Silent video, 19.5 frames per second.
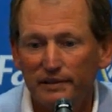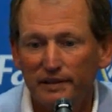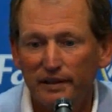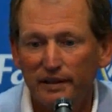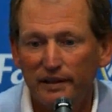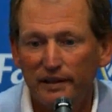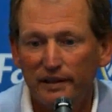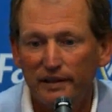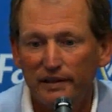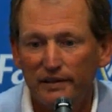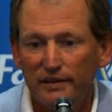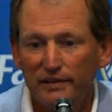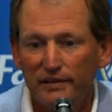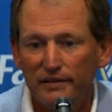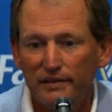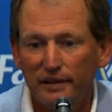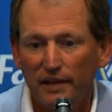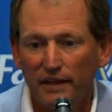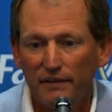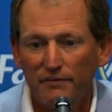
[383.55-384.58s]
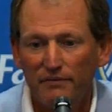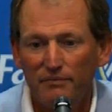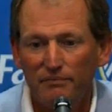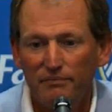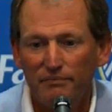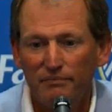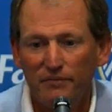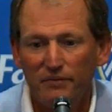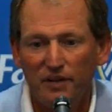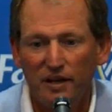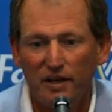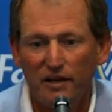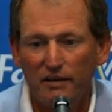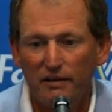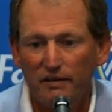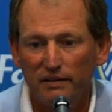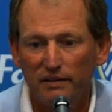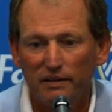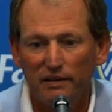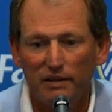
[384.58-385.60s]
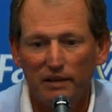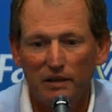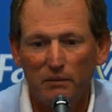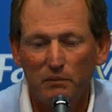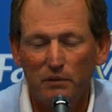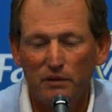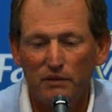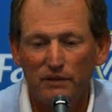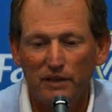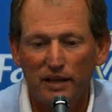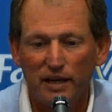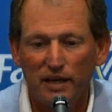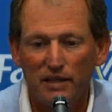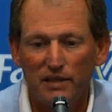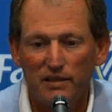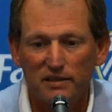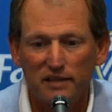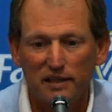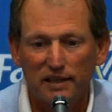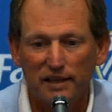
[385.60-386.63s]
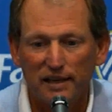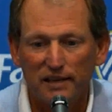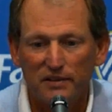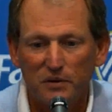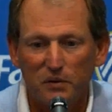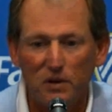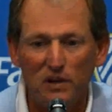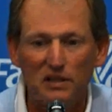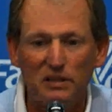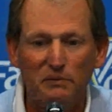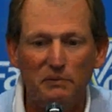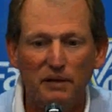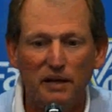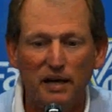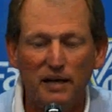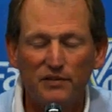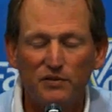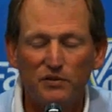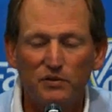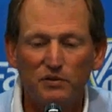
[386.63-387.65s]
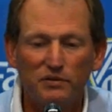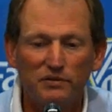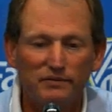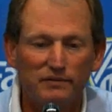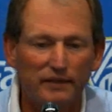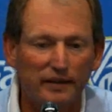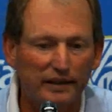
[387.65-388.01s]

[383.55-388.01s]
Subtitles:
And I've said it on a number of occasions. I got to watch him in high school.